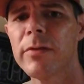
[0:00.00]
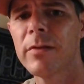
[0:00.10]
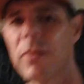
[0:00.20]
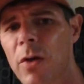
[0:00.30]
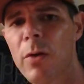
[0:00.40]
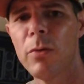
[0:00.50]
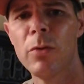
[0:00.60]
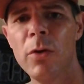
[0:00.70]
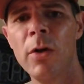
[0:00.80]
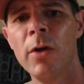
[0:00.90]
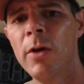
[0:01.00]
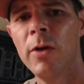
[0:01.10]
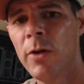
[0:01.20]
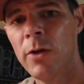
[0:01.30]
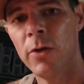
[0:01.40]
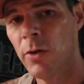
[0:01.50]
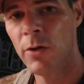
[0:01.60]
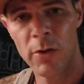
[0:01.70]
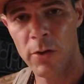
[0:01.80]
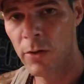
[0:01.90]
so
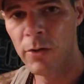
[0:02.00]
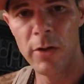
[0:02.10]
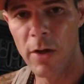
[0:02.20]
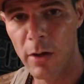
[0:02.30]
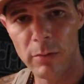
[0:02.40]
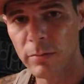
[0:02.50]
you know.